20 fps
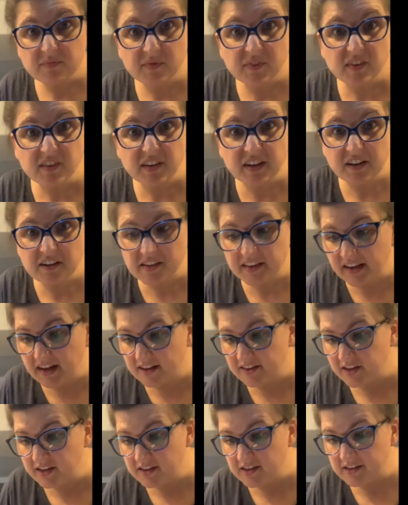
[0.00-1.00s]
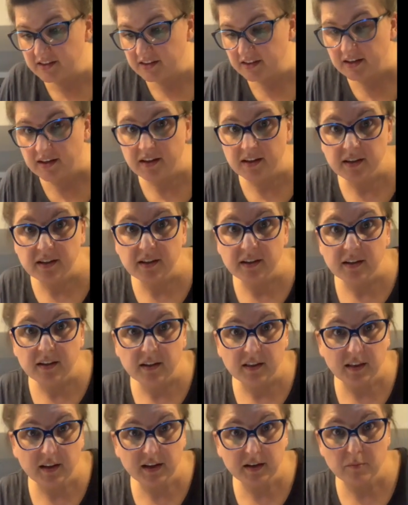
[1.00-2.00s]
So here's the onions.
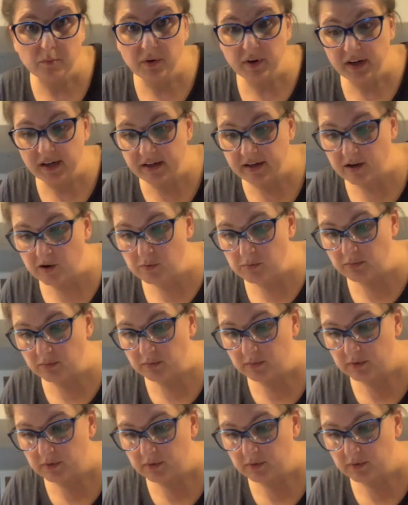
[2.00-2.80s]
Looking pretty dope.